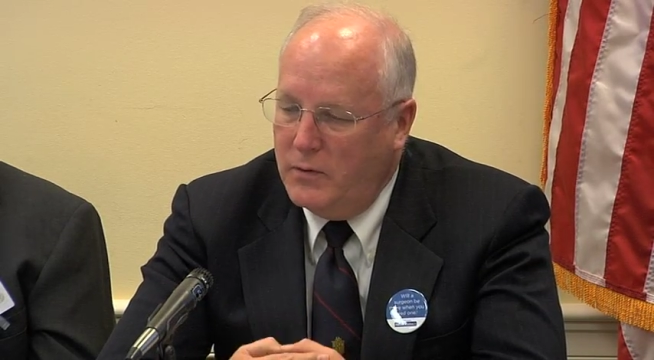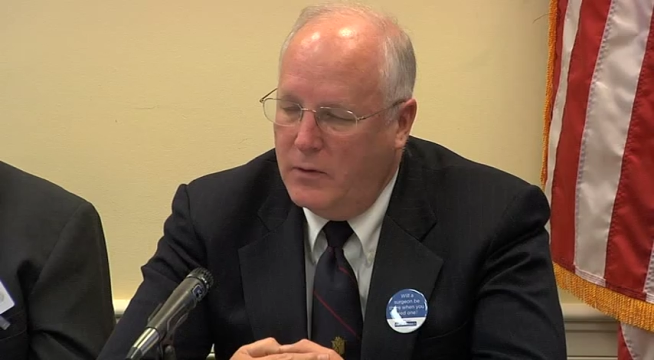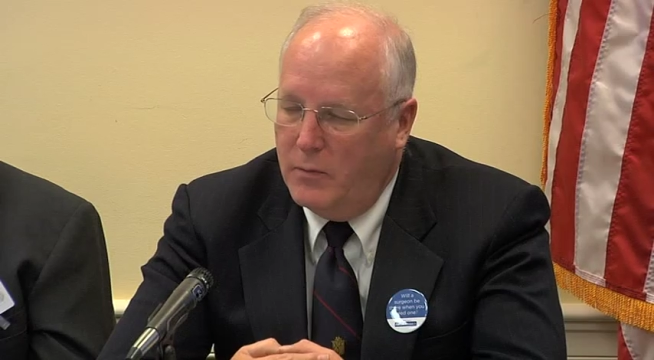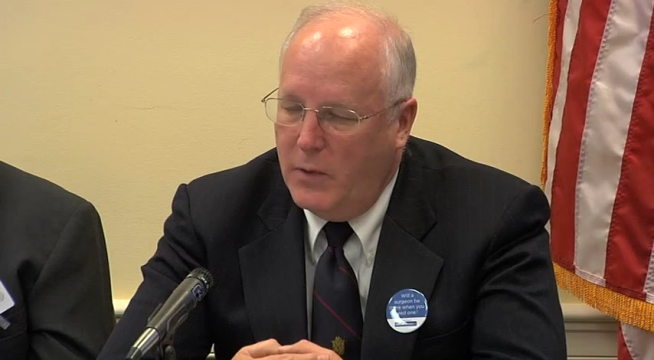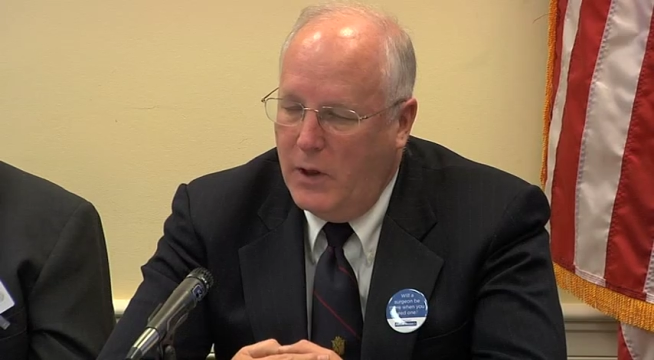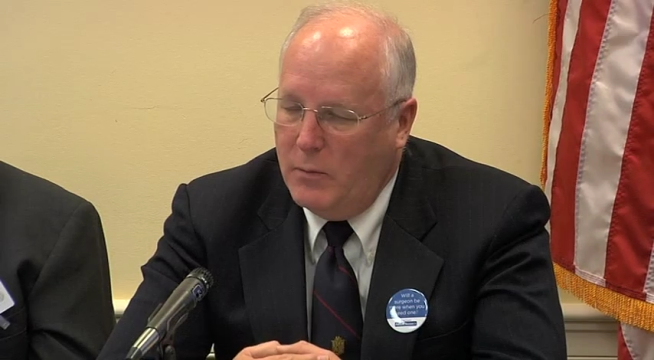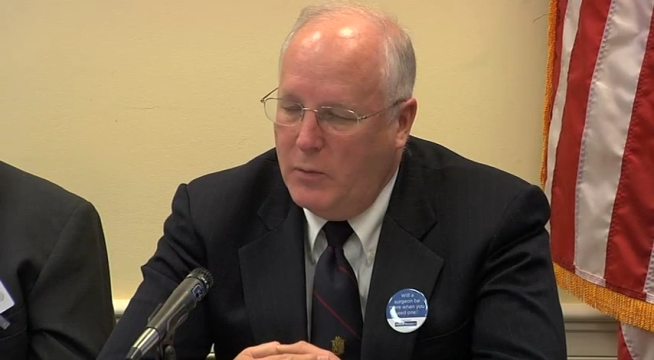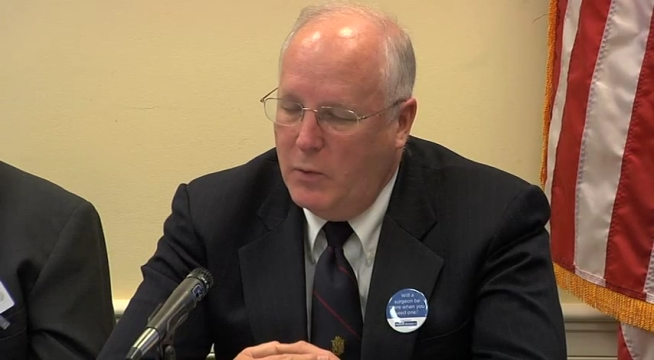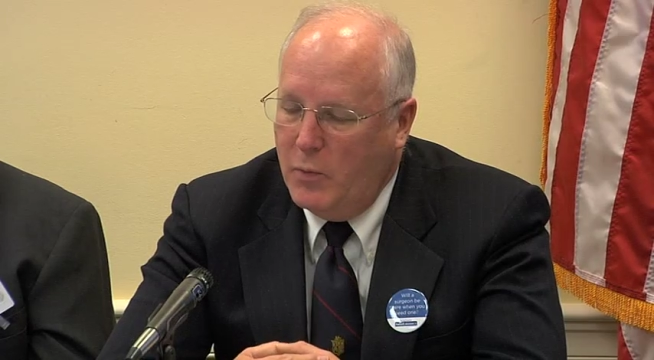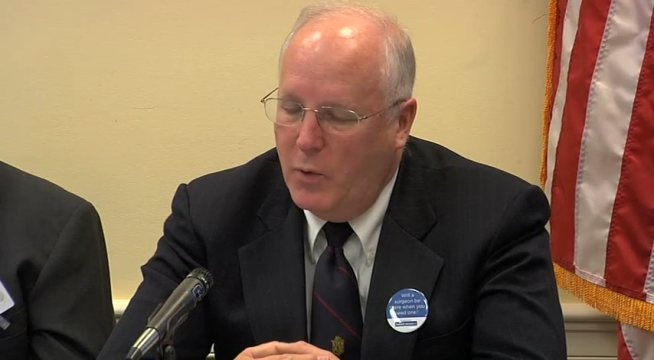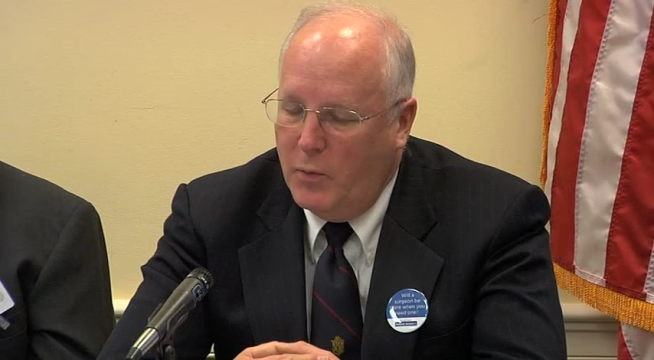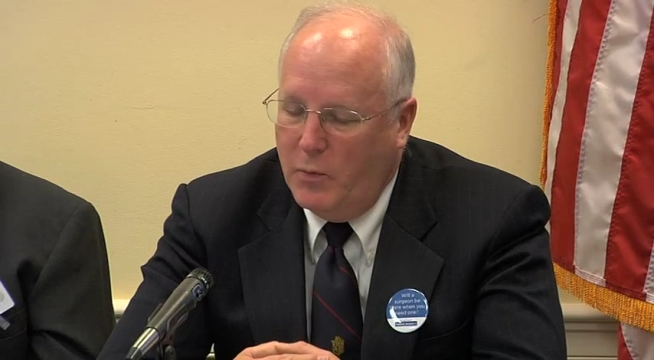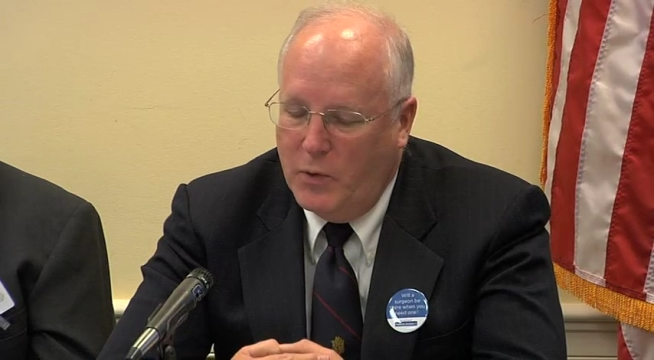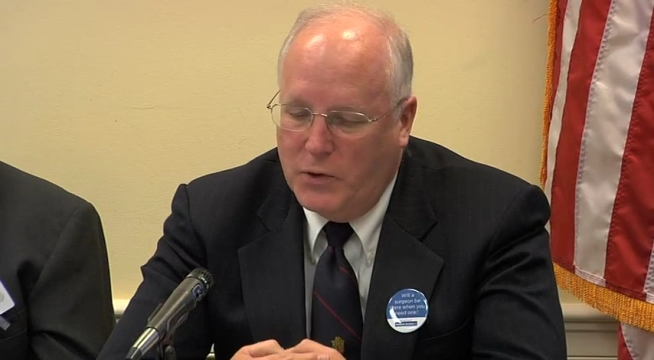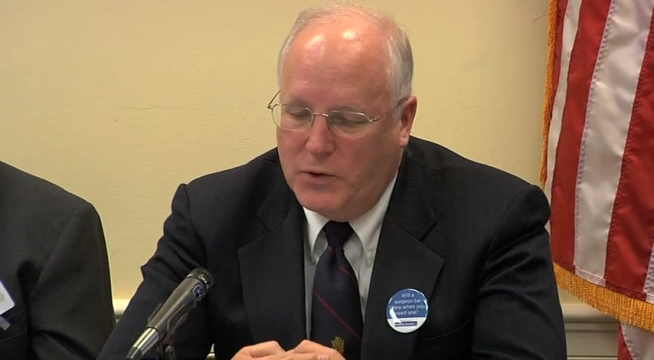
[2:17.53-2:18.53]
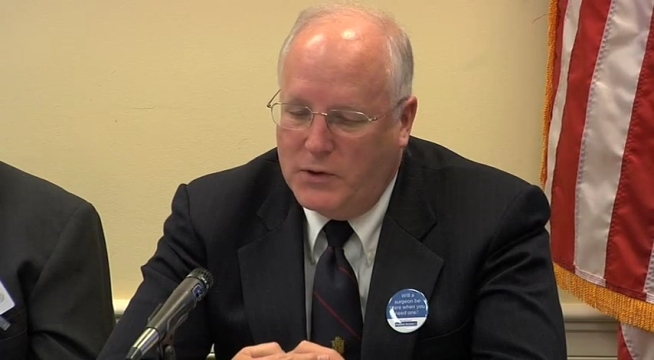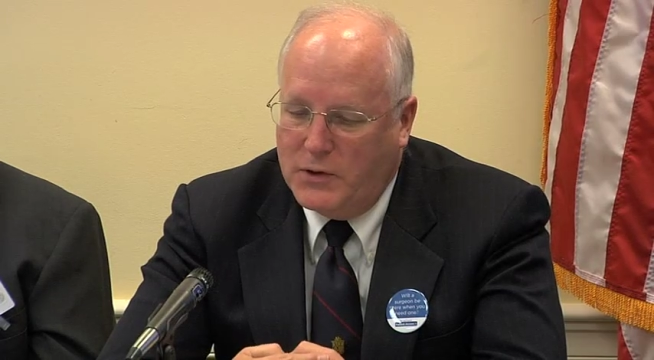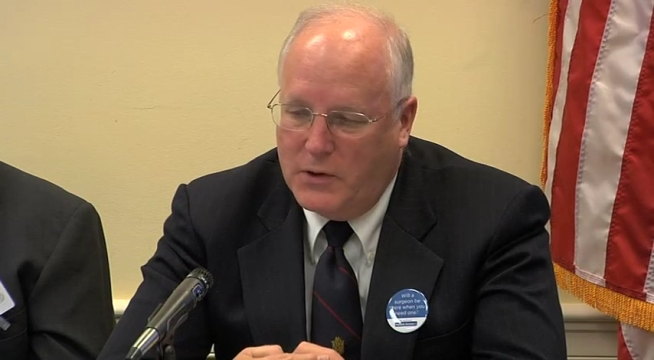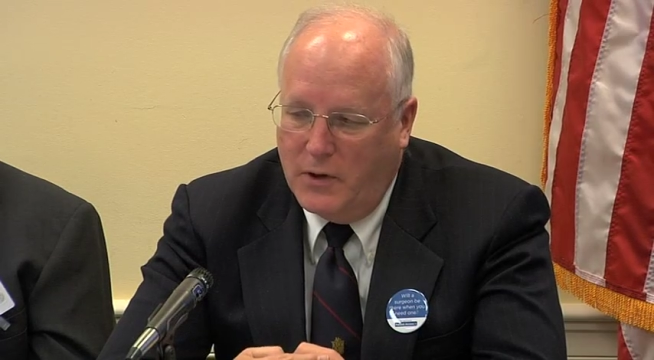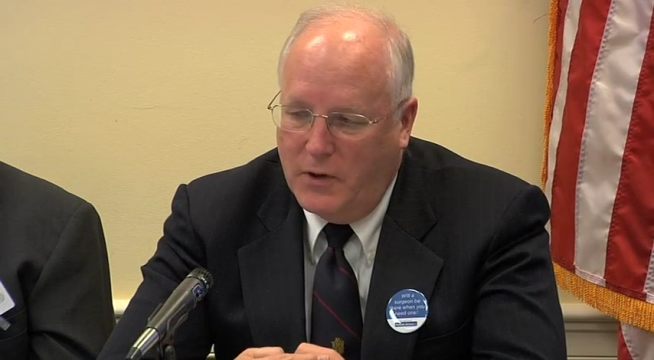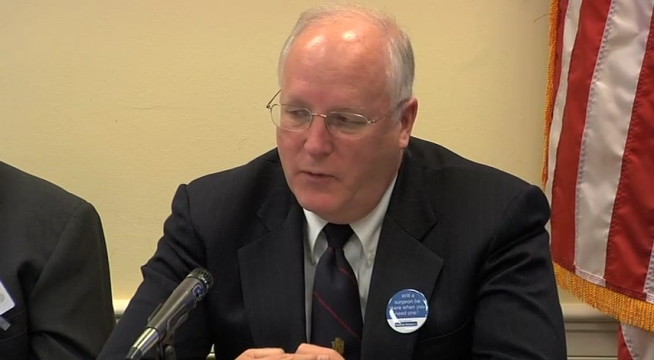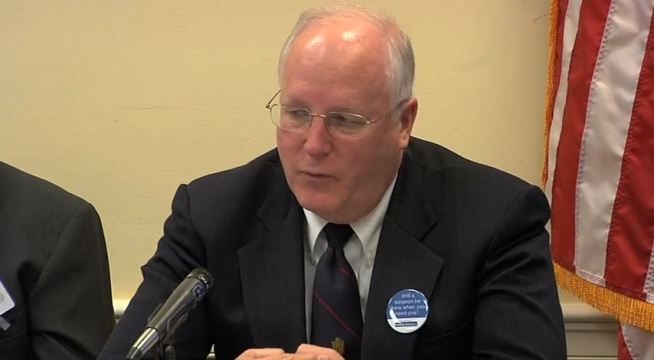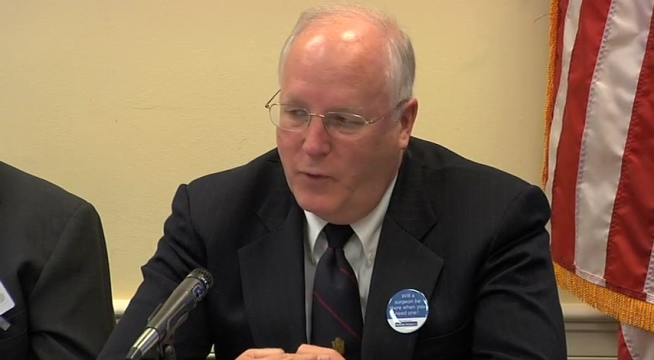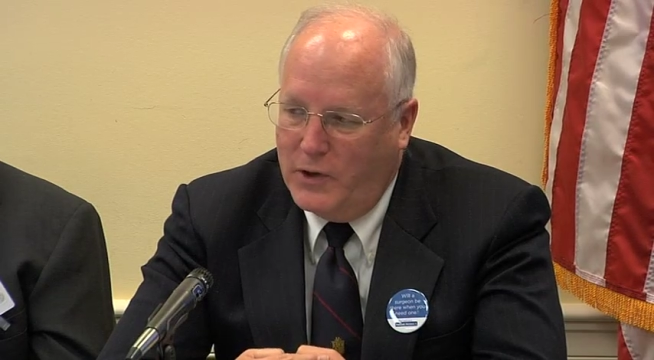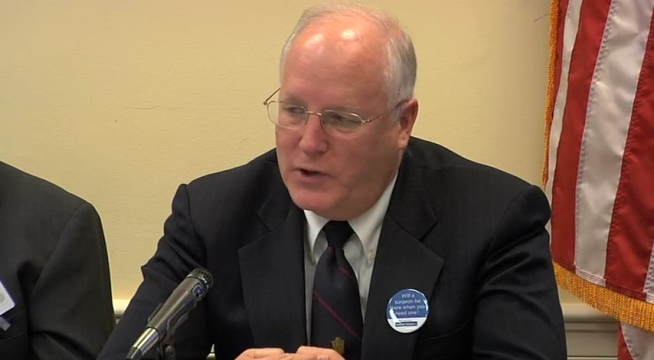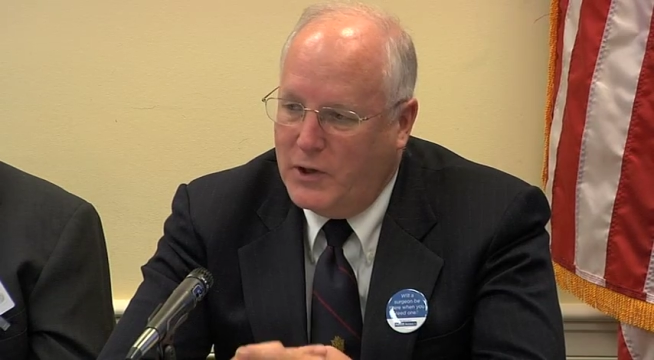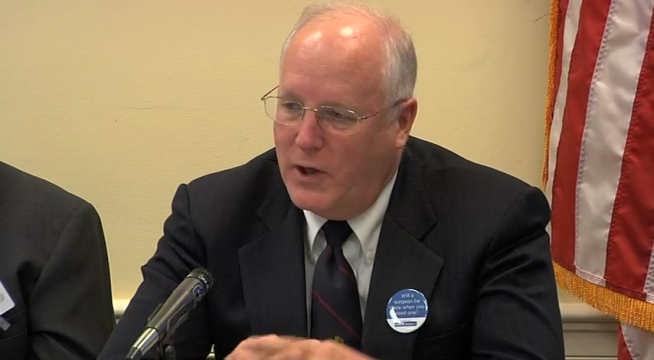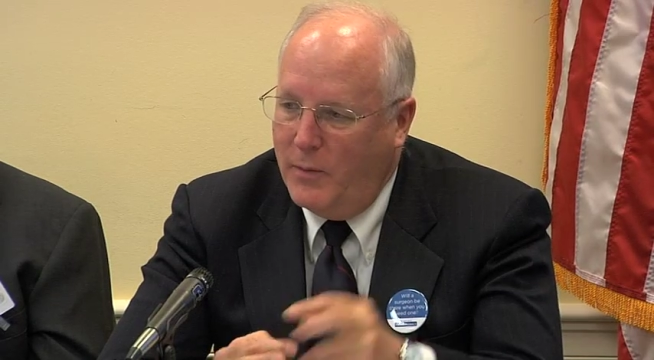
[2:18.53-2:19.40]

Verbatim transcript: the baby boomers, uh, of which